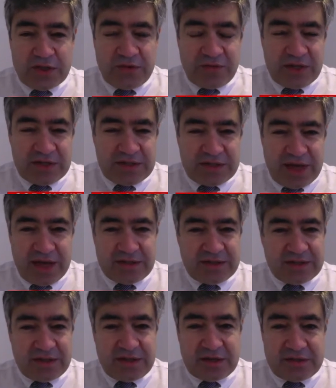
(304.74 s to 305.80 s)
of these states is
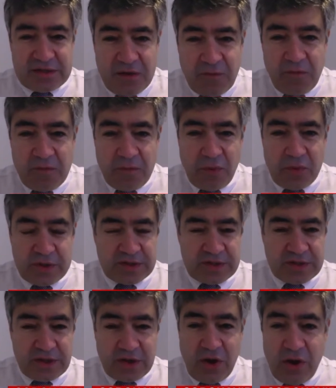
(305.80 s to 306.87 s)
at a different point in the
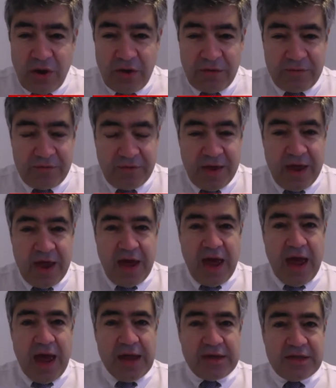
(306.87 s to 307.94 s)
curve,
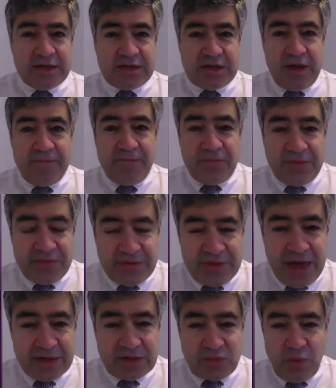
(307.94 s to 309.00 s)
and
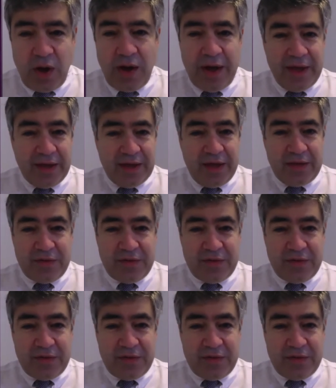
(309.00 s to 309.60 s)
that's why